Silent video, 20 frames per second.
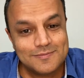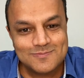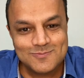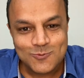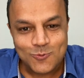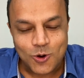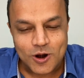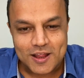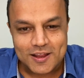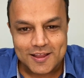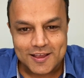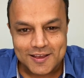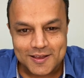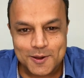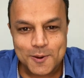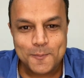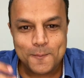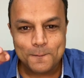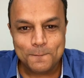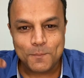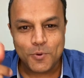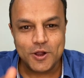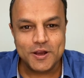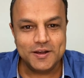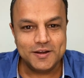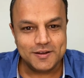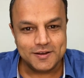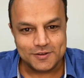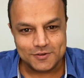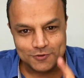What are they?
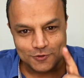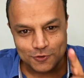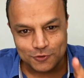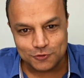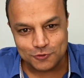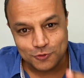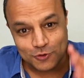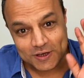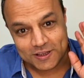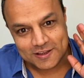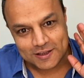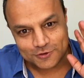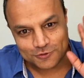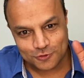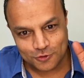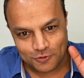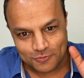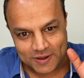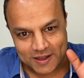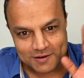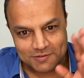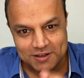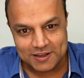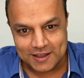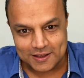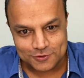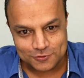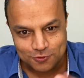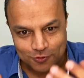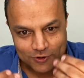Pointers. Those stories are stored wherever they
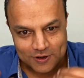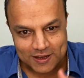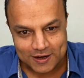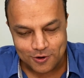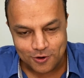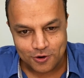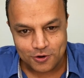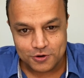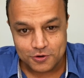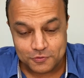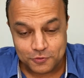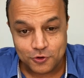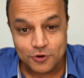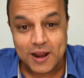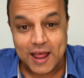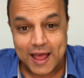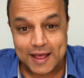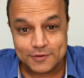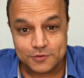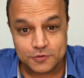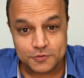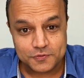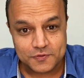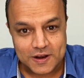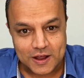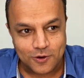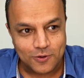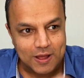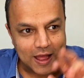are stored. They're not on your phone as of now.